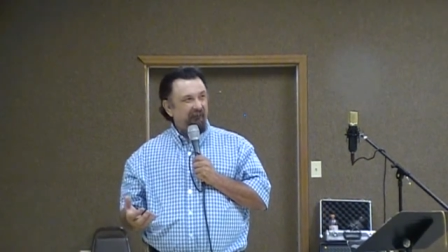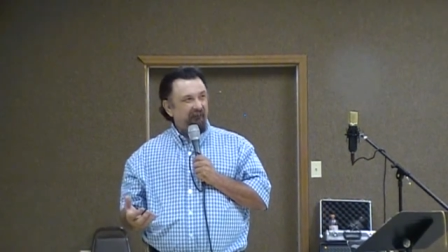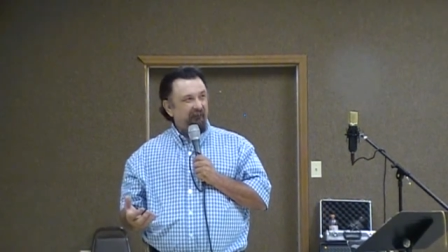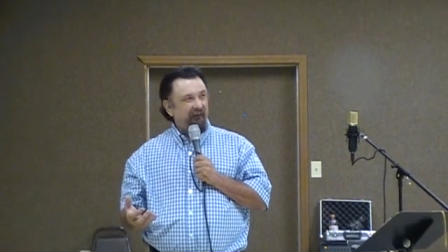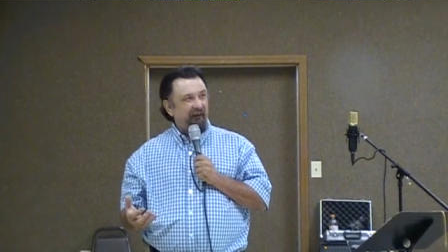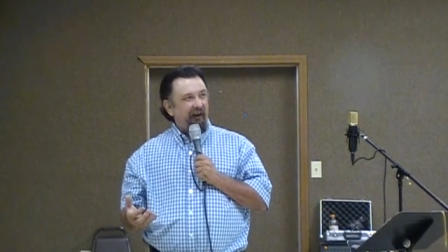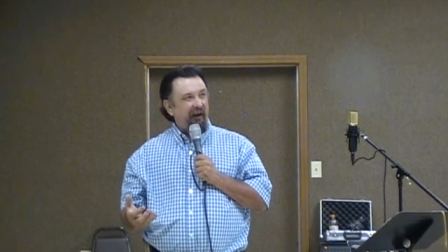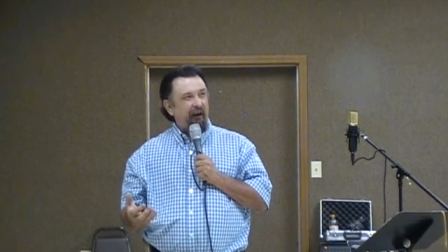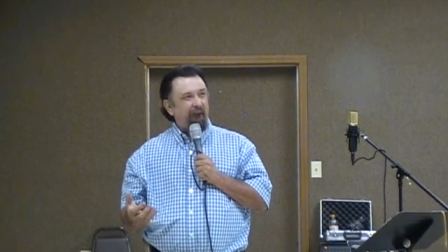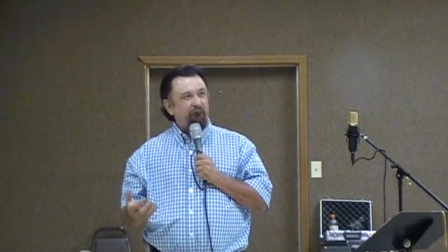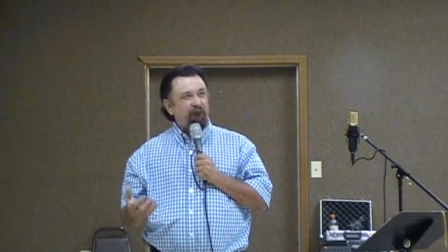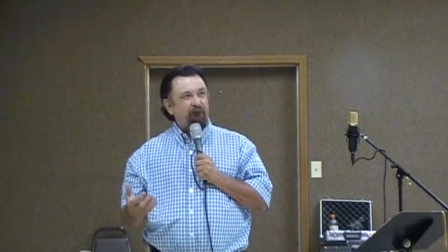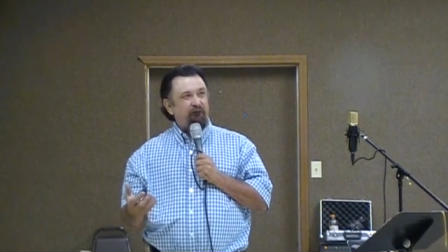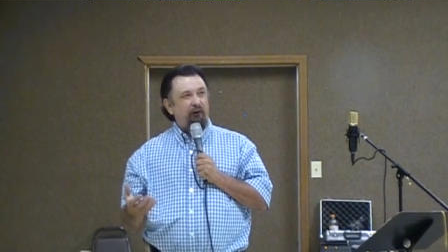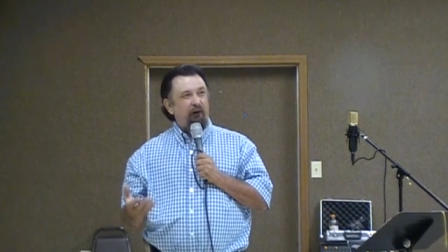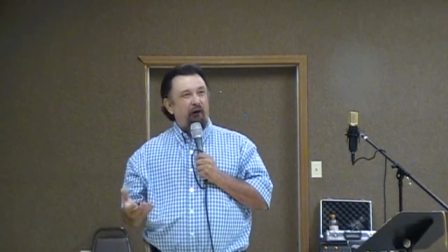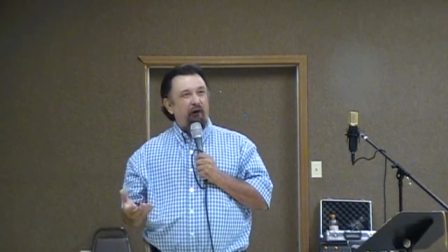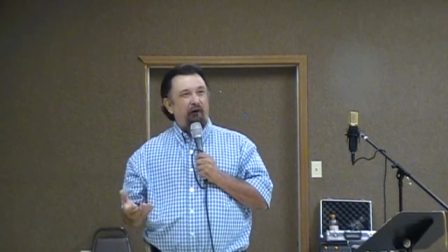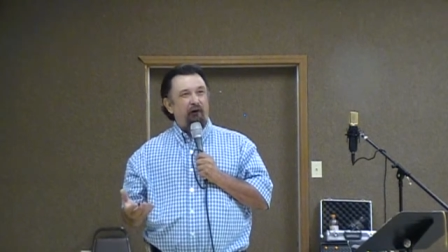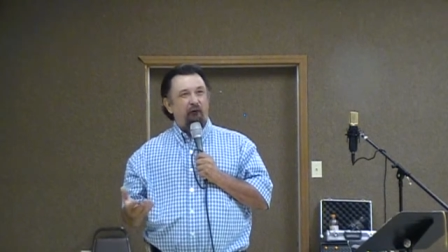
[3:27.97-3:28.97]
And I'm
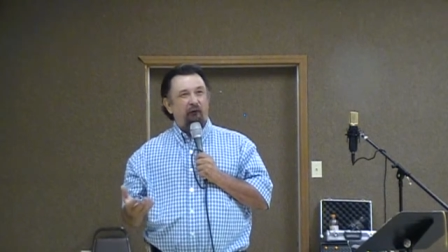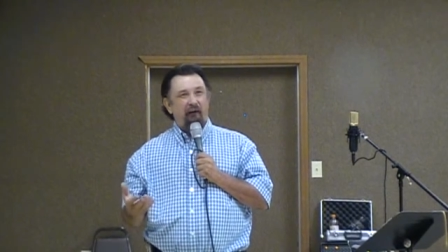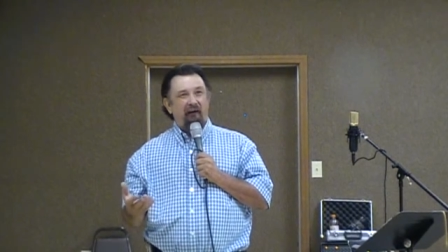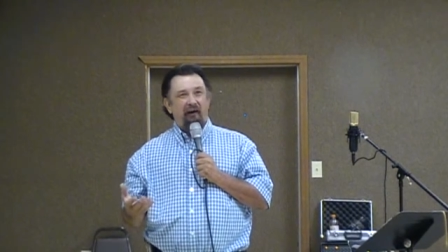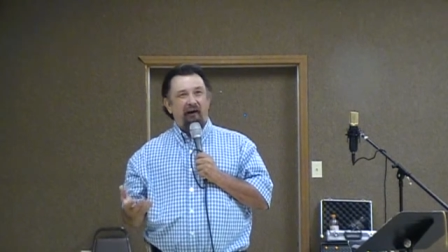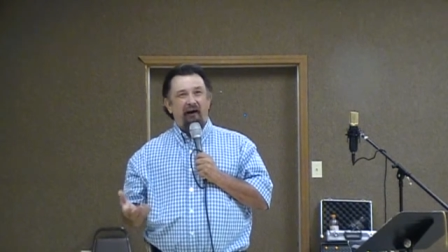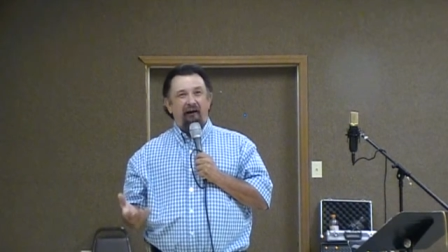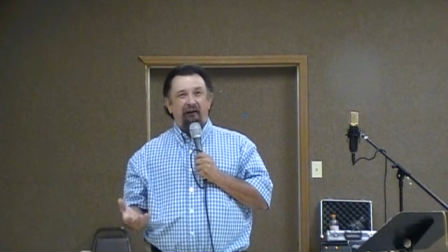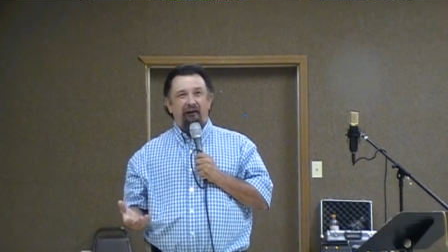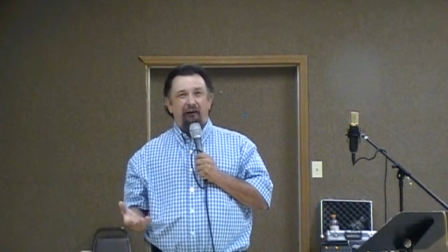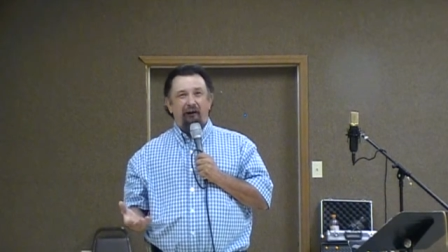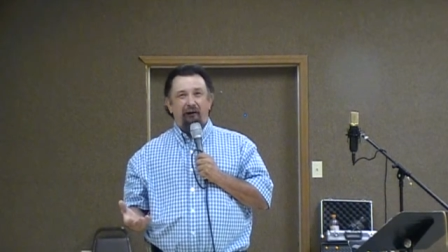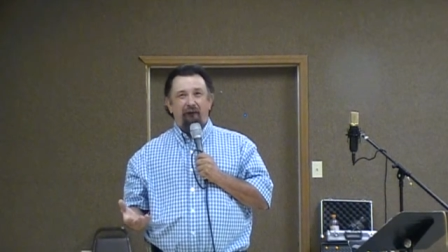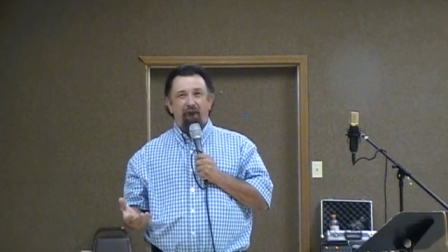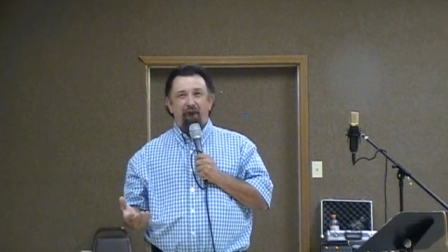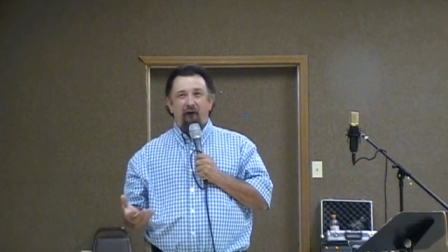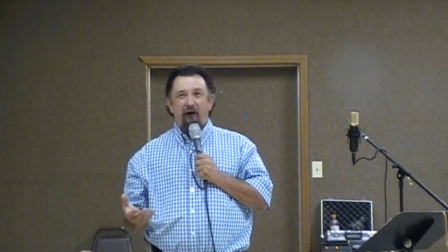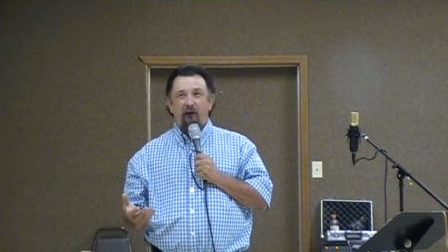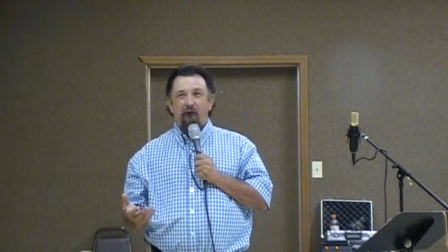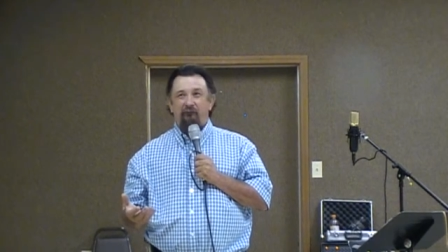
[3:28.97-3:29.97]
sure that we got a
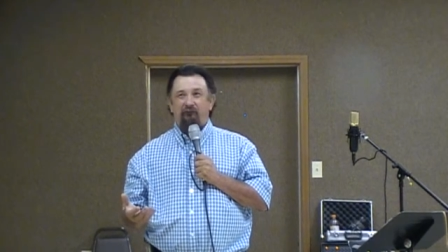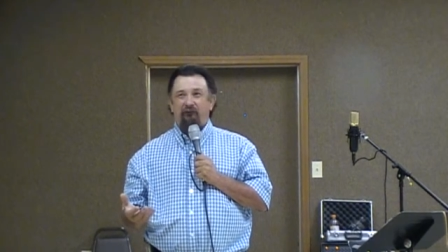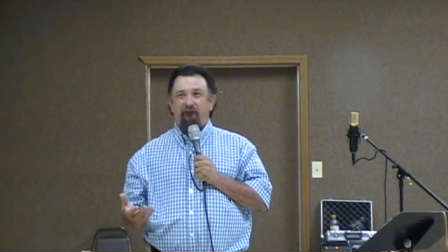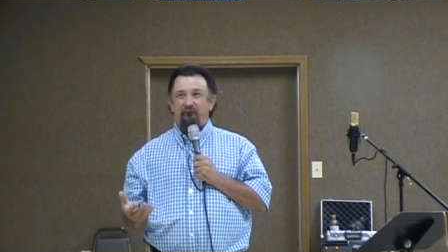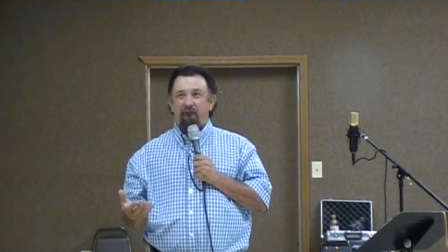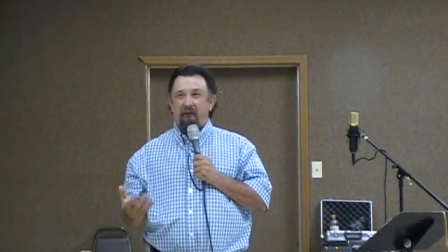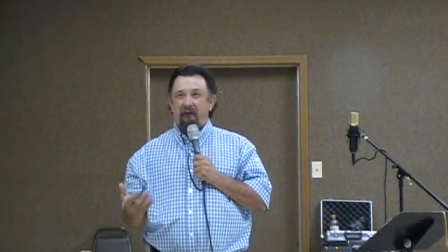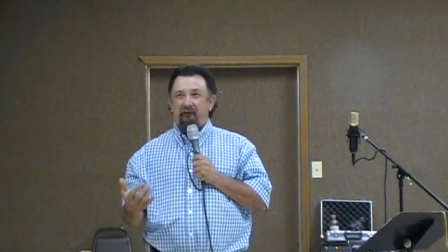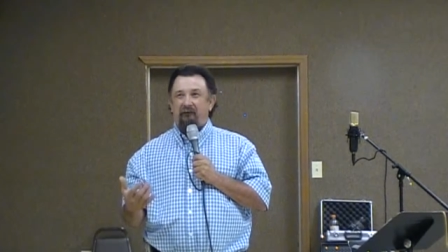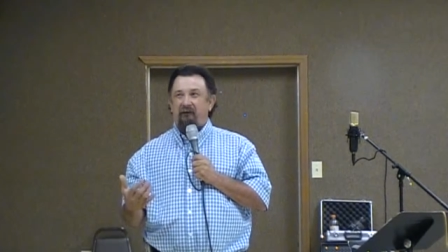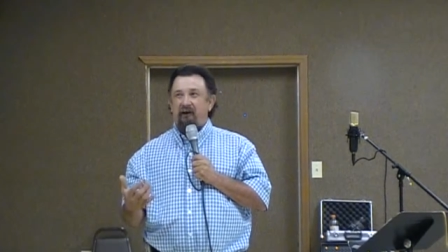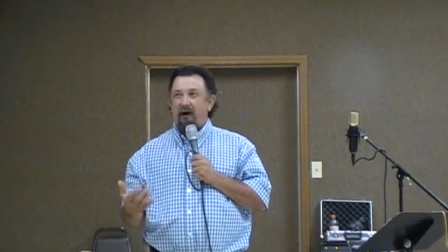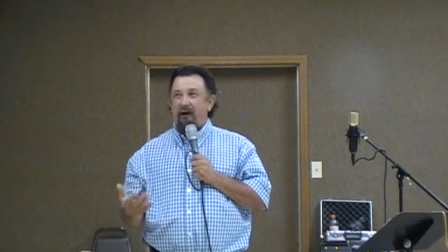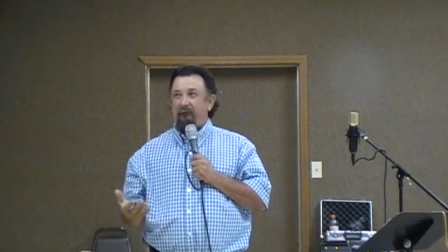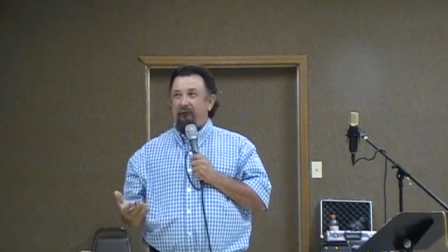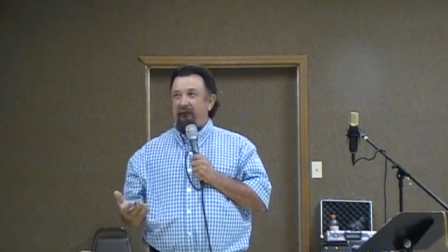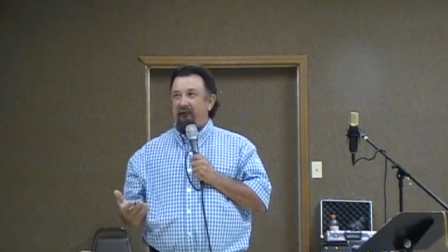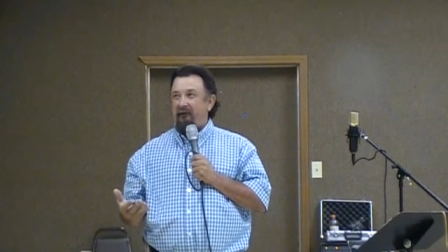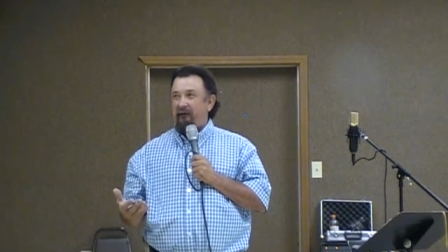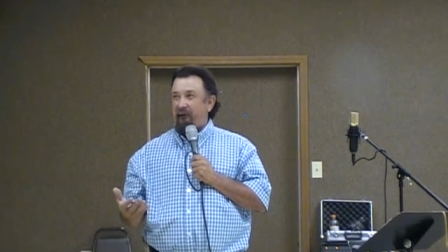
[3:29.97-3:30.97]
lot of folks that's been
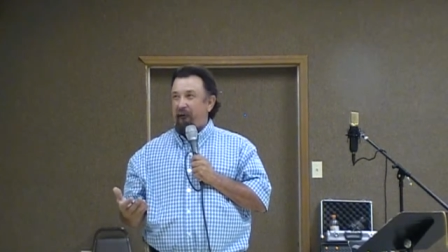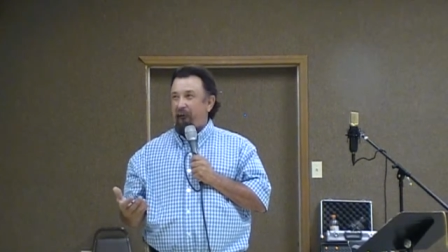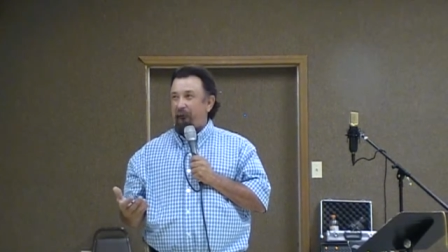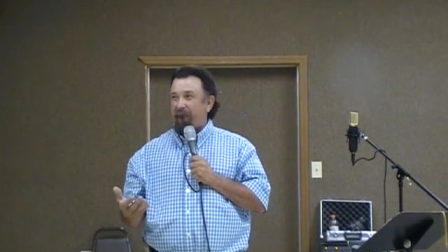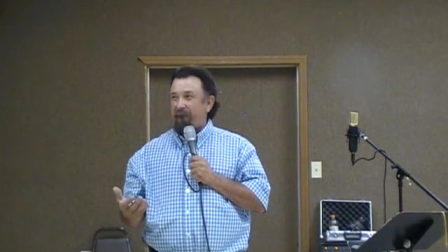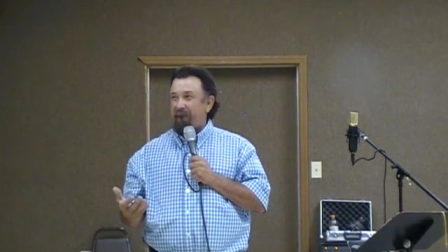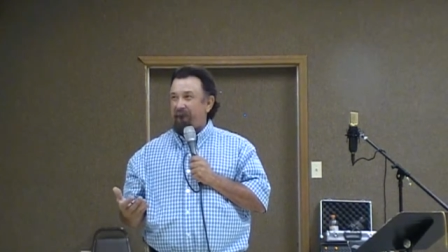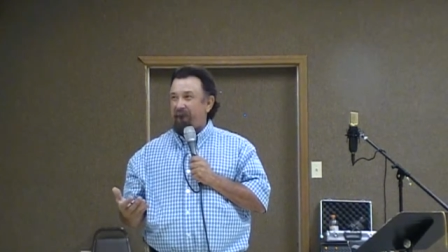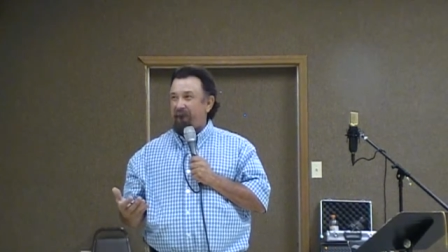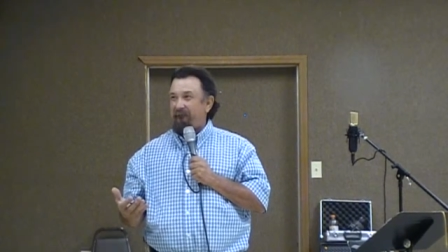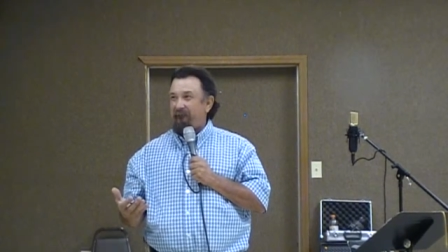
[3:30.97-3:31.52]
coming here.